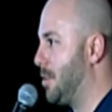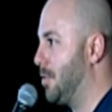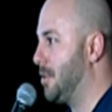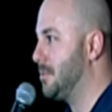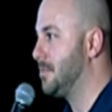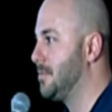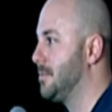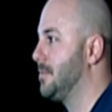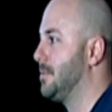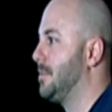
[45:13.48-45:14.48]
you, Bill.
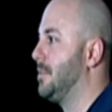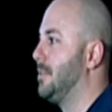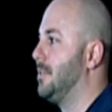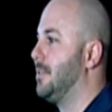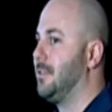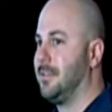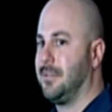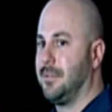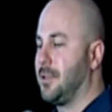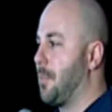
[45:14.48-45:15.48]

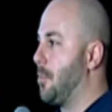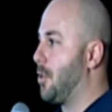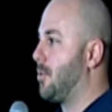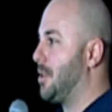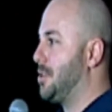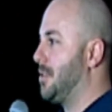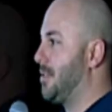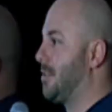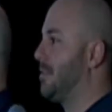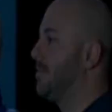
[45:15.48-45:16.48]
A couple more questions.